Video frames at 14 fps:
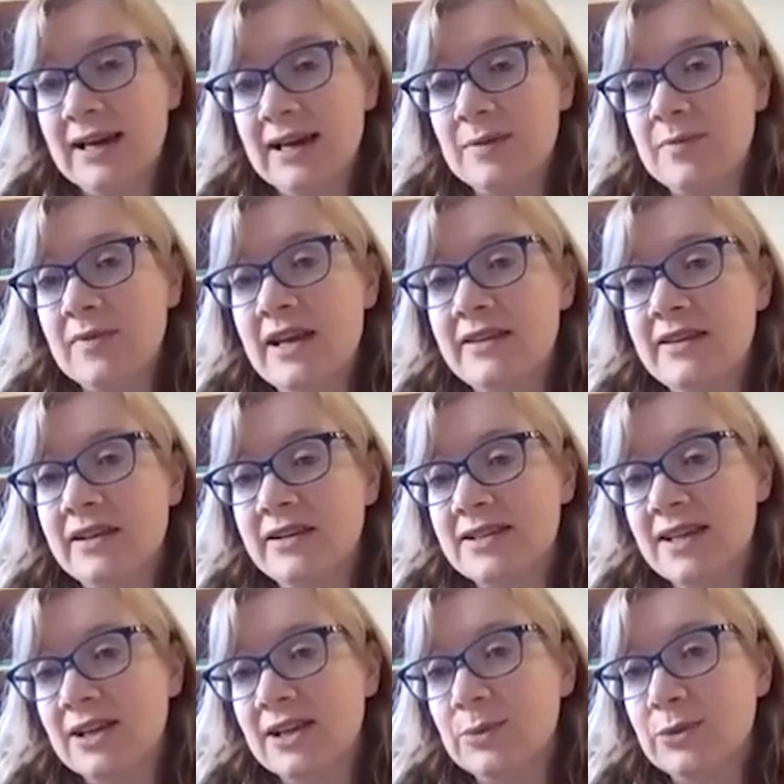And then the
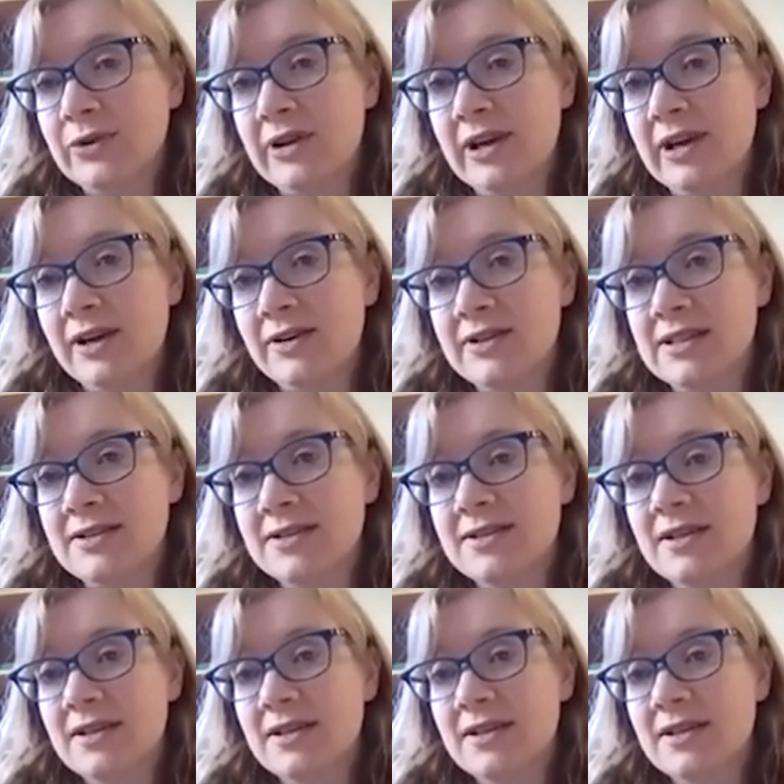second one there is